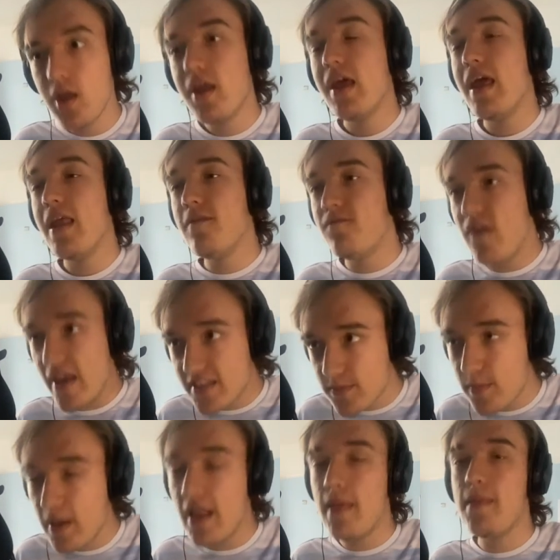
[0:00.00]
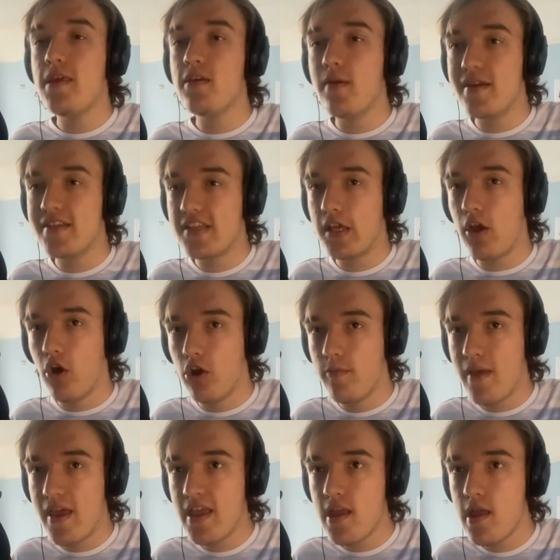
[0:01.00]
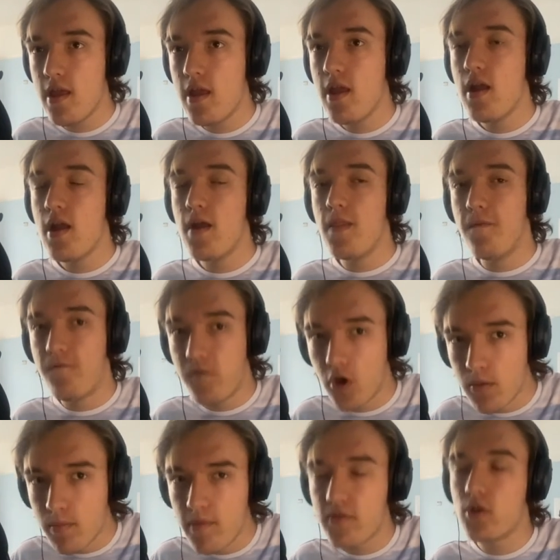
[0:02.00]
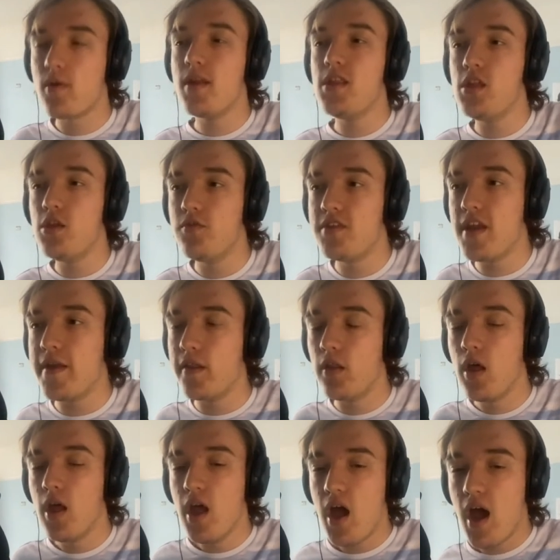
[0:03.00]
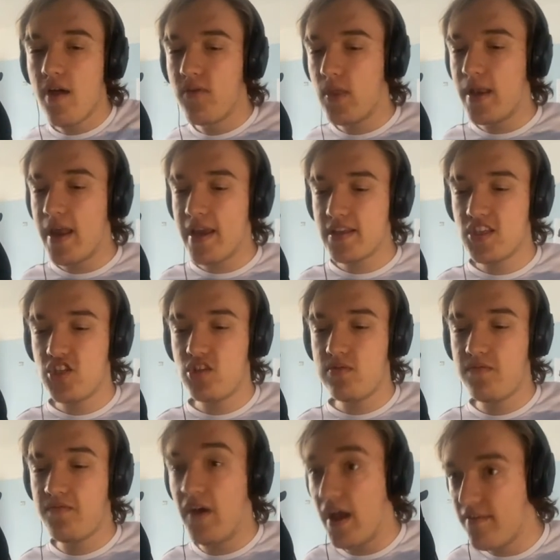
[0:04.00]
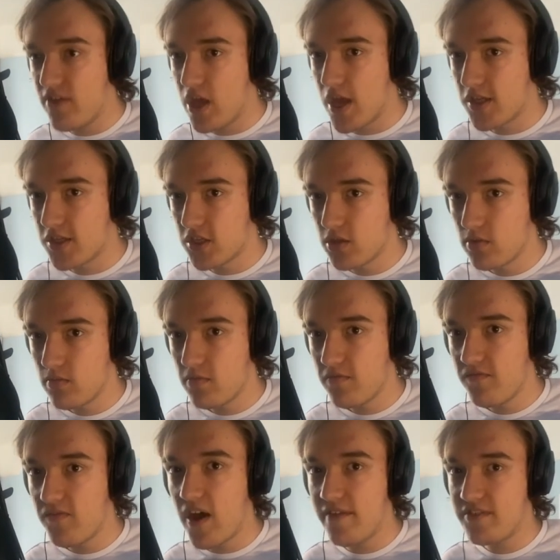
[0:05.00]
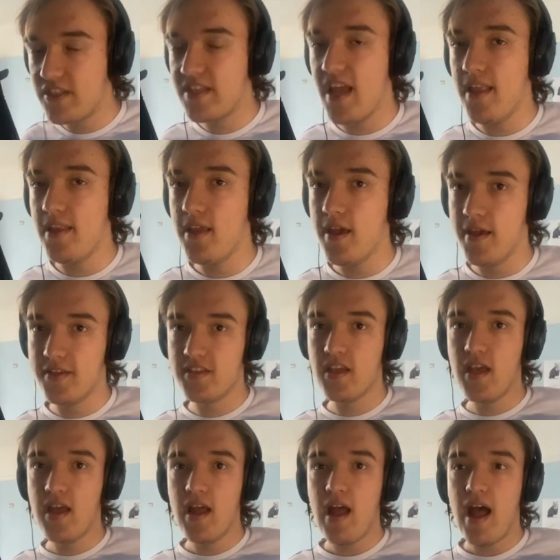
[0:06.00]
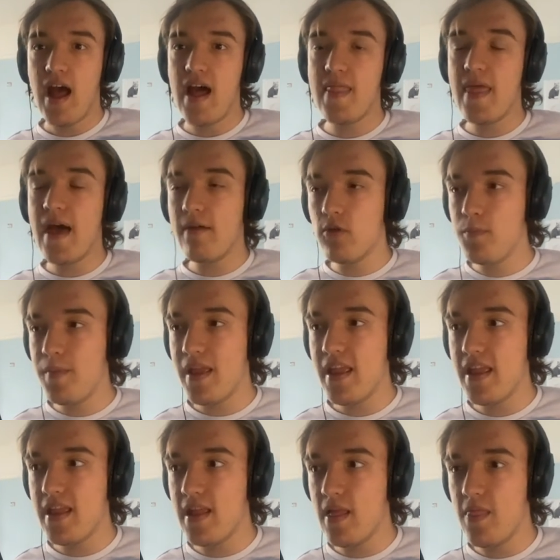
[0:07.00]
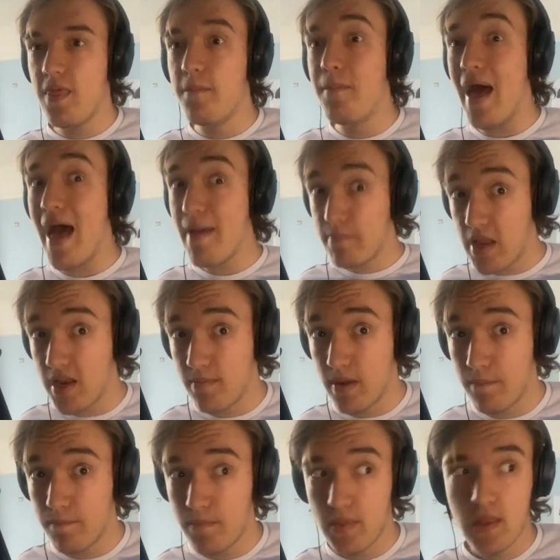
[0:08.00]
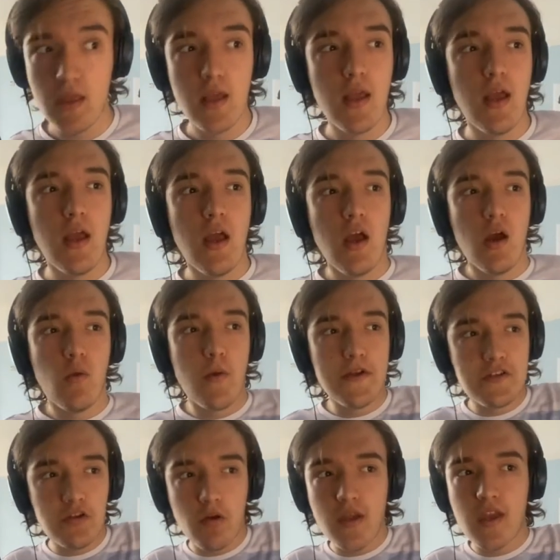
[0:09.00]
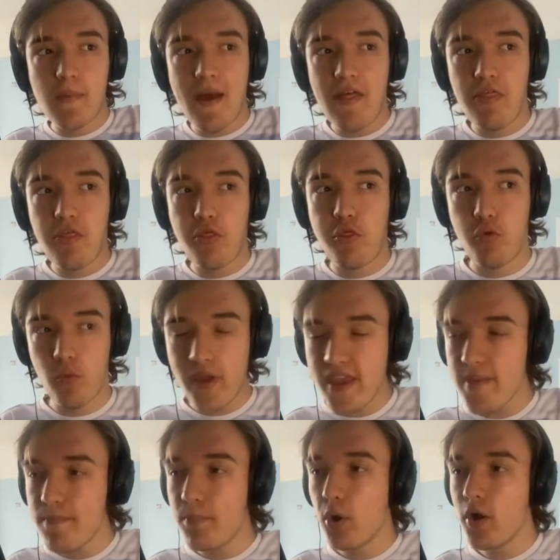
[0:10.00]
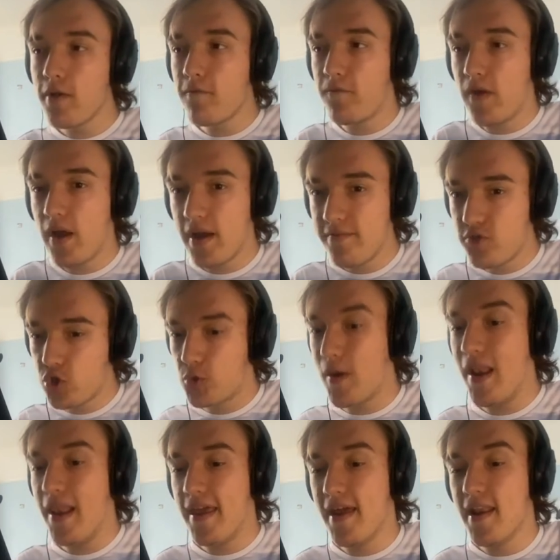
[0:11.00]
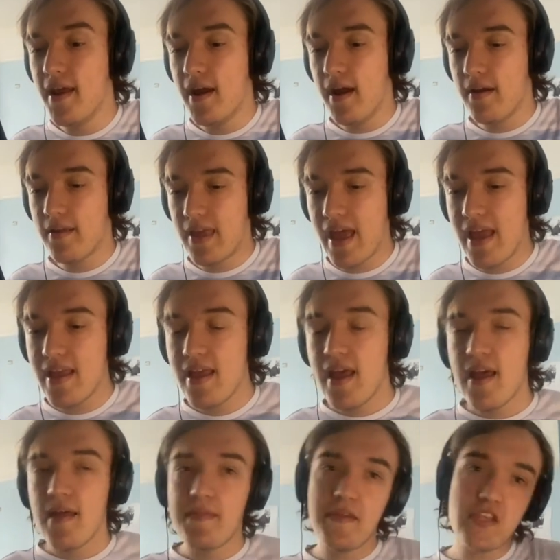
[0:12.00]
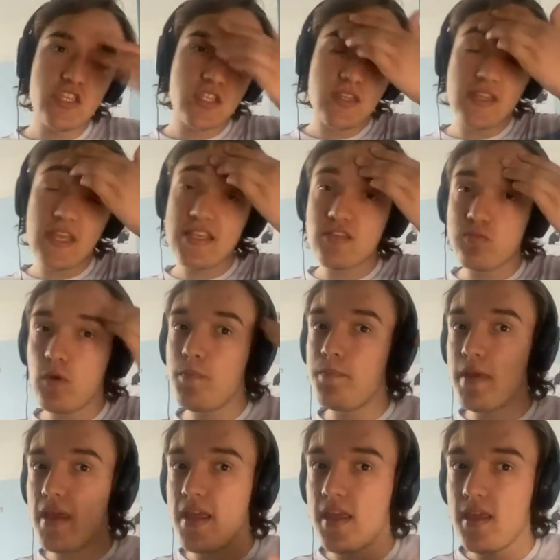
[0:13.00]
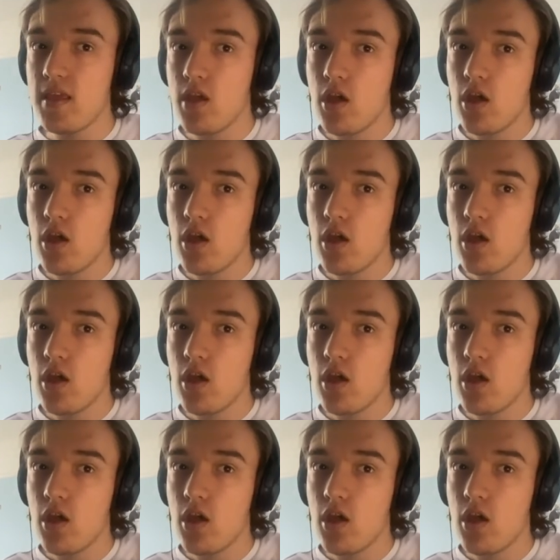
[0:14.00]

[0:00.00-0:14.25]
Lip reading: in the US economy in the form of a Green New Deal over the next 5 years, 5 to 10 years. And that would be the bare minimum. We're talking about 3.5 trillion, okay? This would be